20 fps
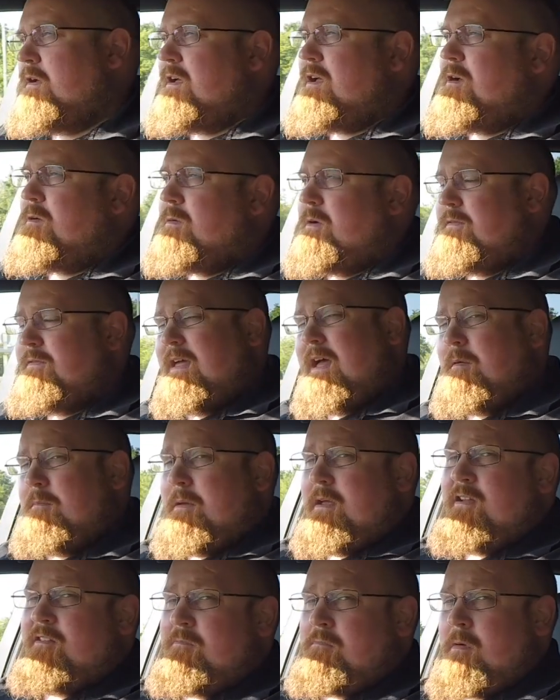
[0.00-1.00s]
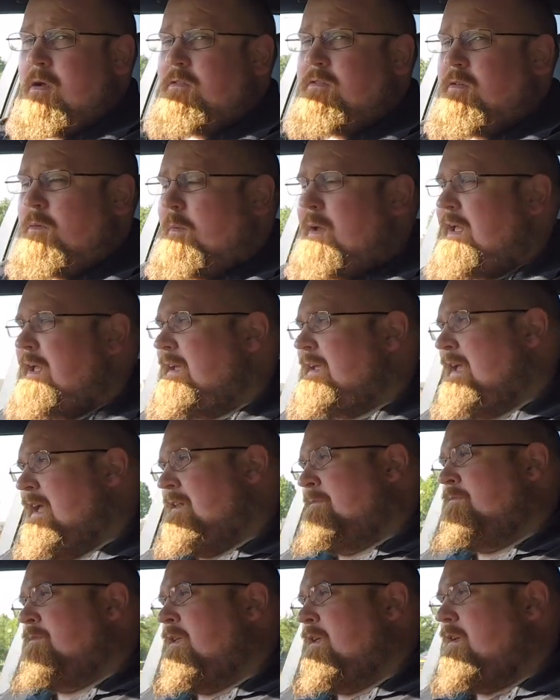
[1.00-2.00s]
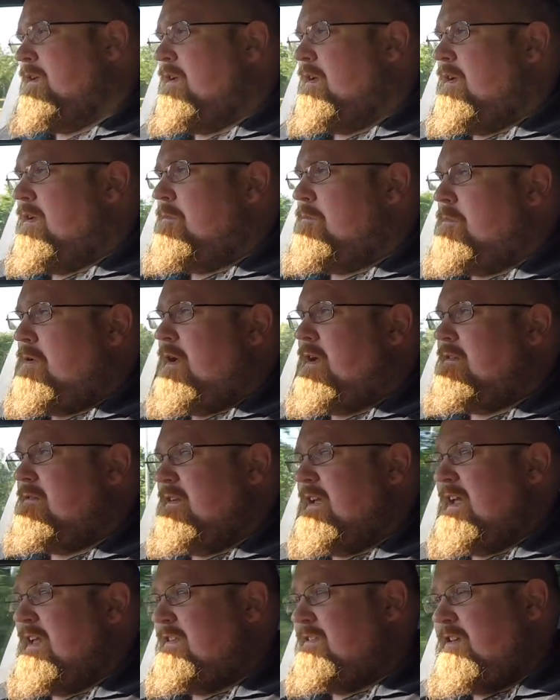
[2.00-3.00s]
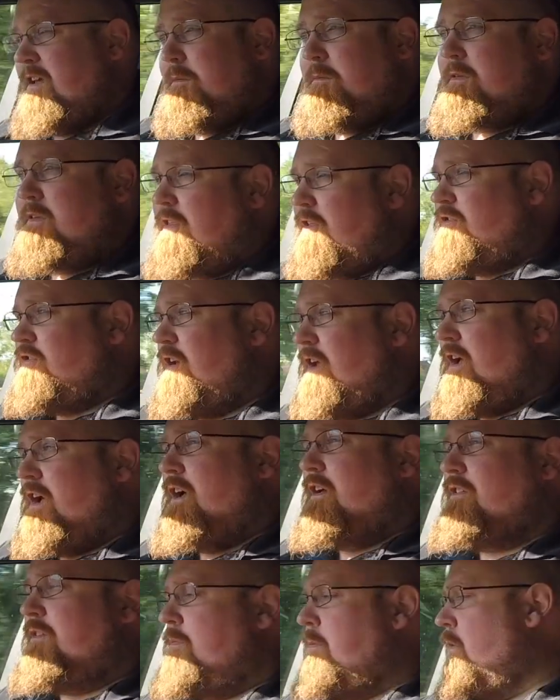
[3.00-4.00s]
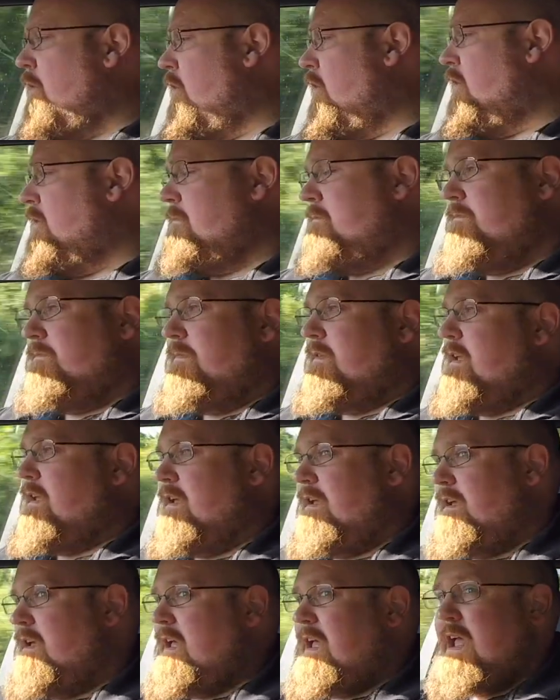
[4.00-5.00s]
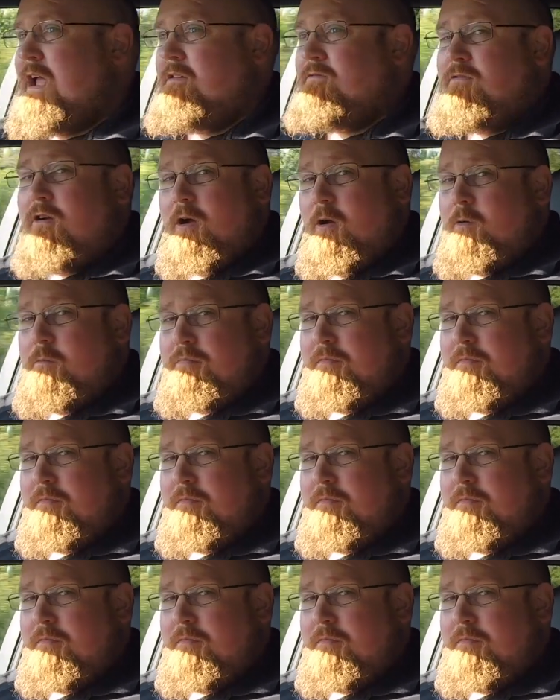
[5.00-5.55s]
with that bit of motorway again. But in terms of the GR Sport, it rode